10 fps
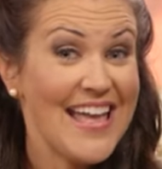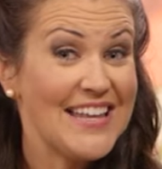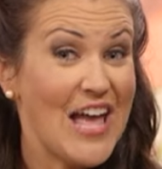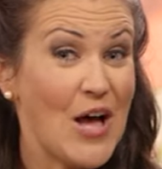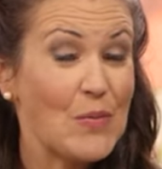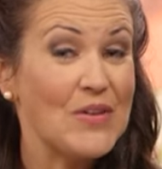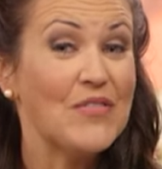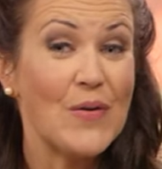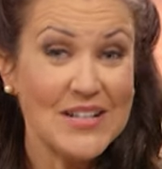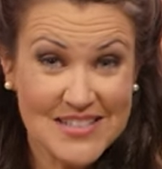Now, we've
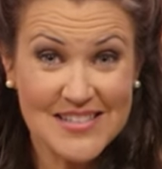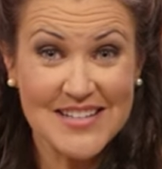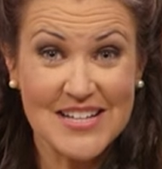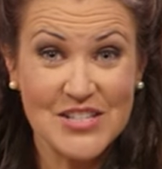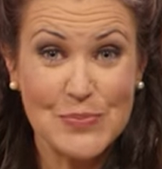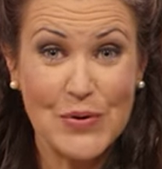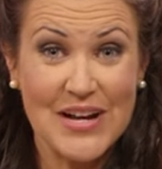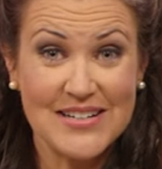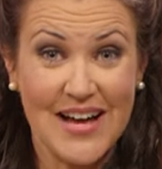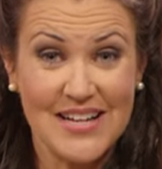already discussed spray
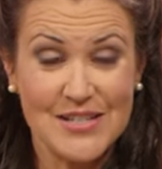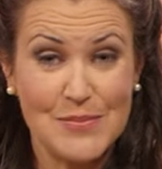dyes,